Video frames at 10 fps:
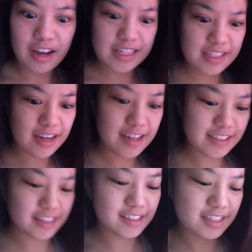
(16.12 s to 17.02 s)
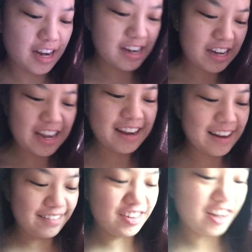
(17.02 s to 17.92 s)
guys, guys, it's like
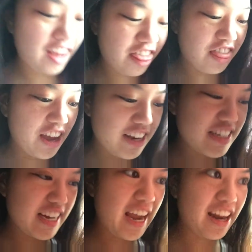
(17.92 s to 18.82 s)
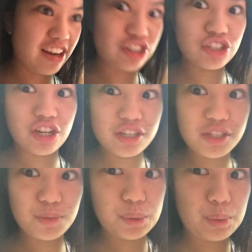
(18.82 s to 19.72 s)
11.30 and I
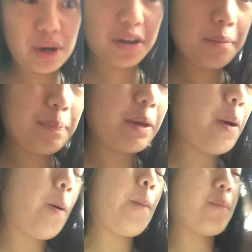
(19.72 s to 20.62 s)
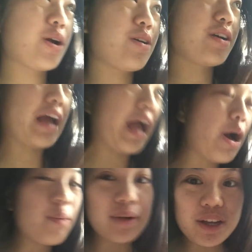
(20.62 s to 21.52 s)
just woke up. Oh my god,
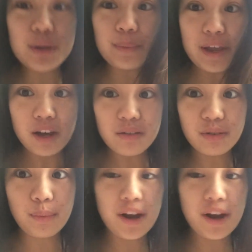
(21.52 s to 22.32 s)
how am I going to wake up for